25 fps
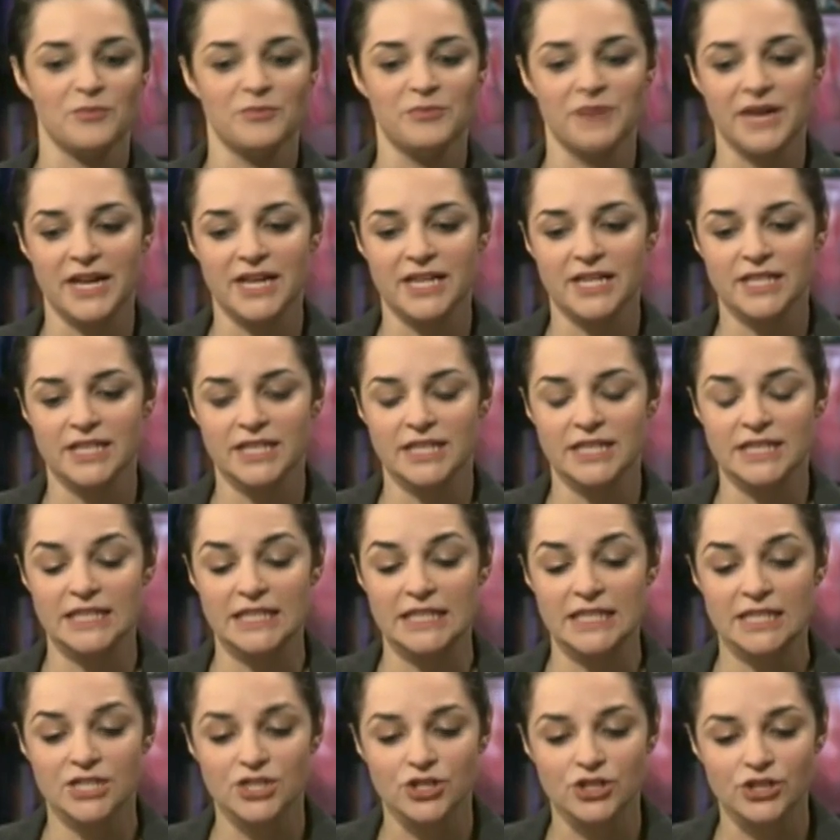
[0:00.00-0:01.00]
But in
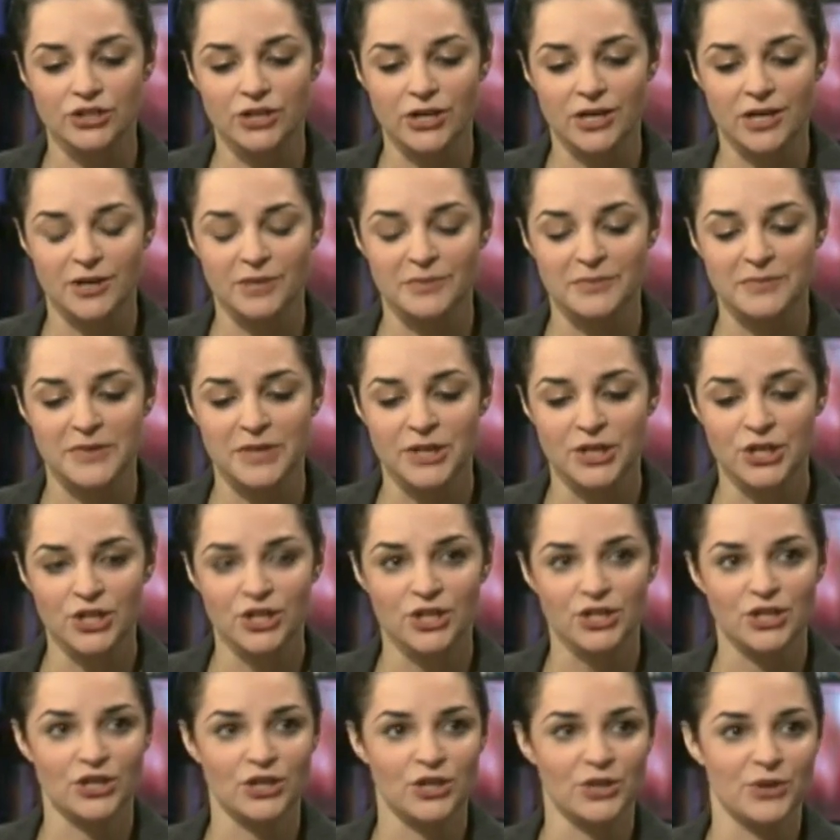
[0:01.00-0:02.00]
the interim,
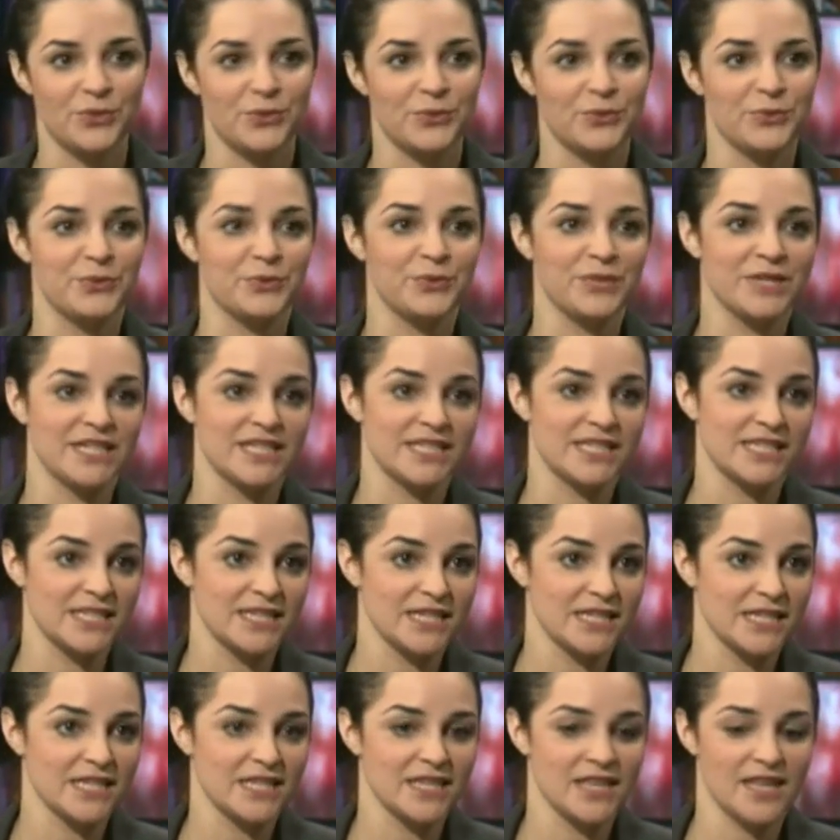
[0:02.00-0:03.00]
we
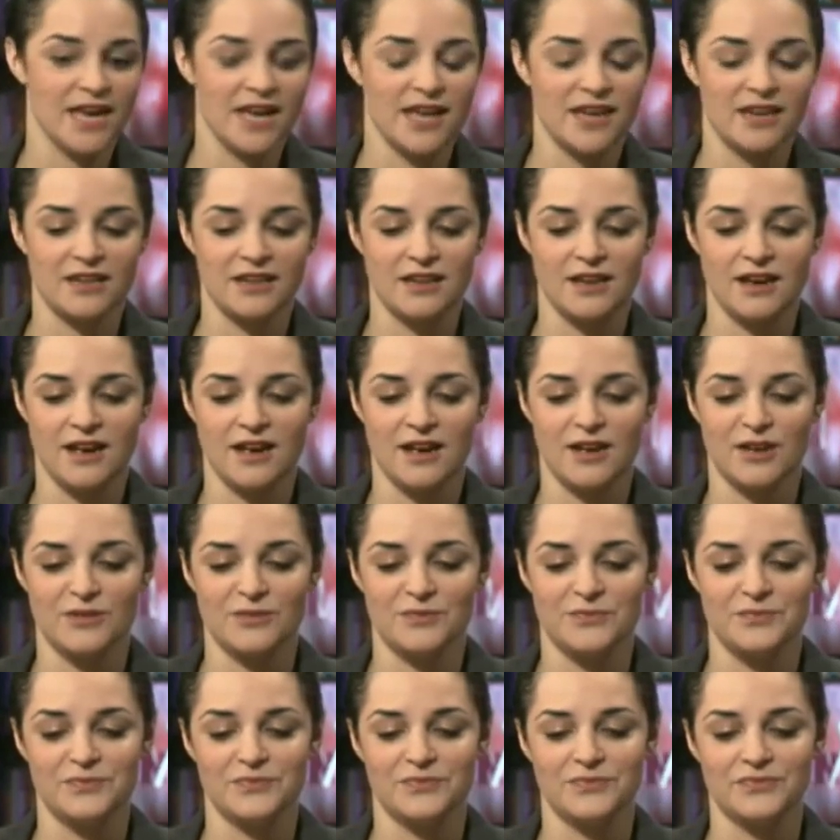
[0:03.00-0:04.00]
see that
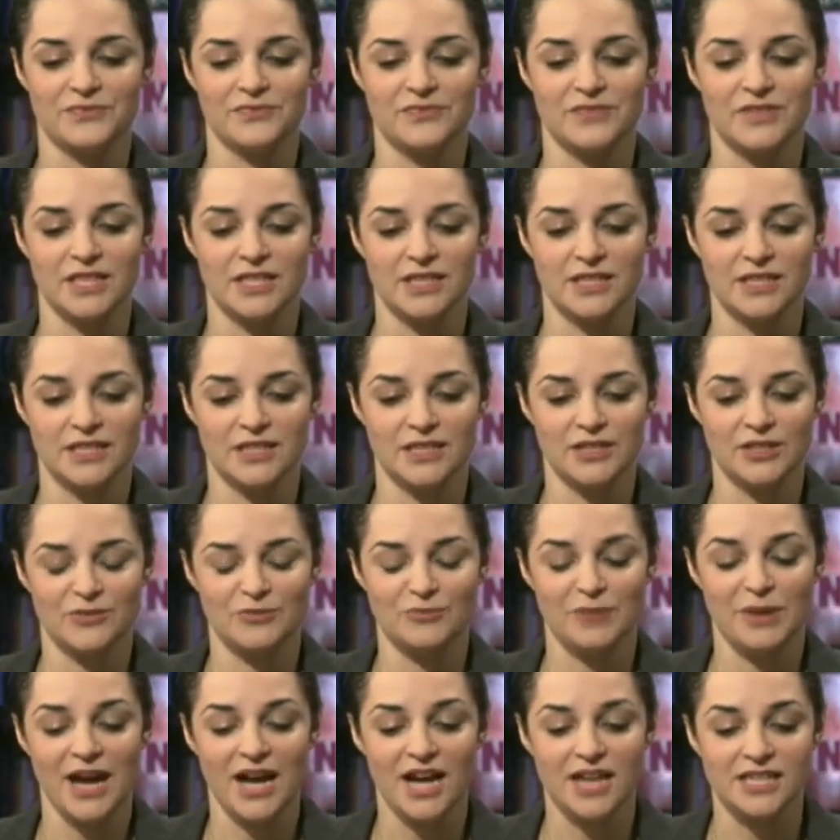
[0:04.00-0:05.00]
the
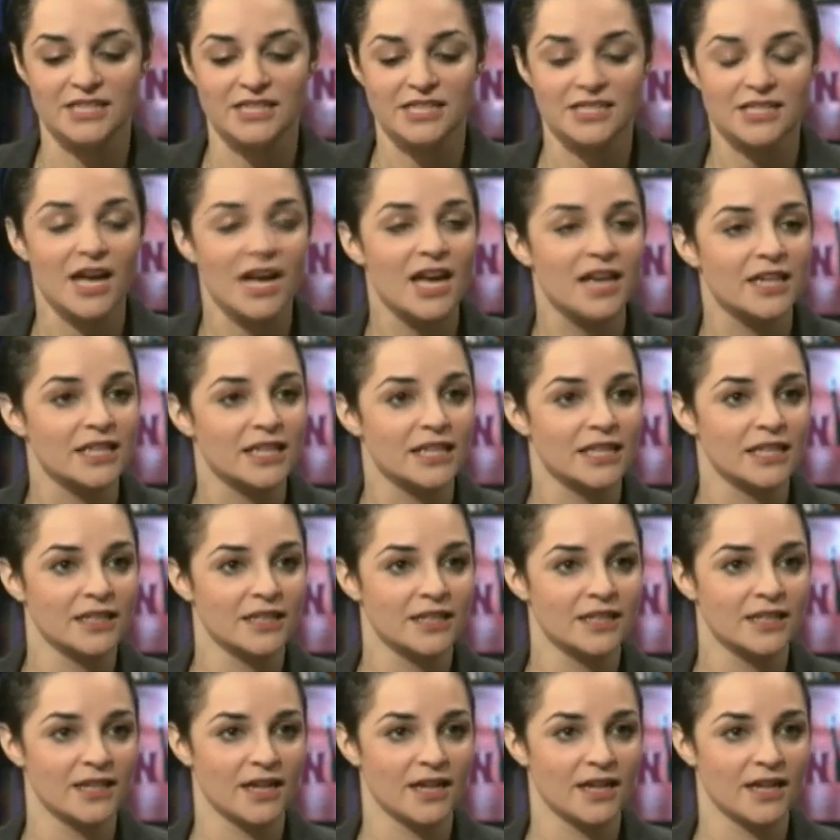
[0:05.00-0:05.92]
Pakistani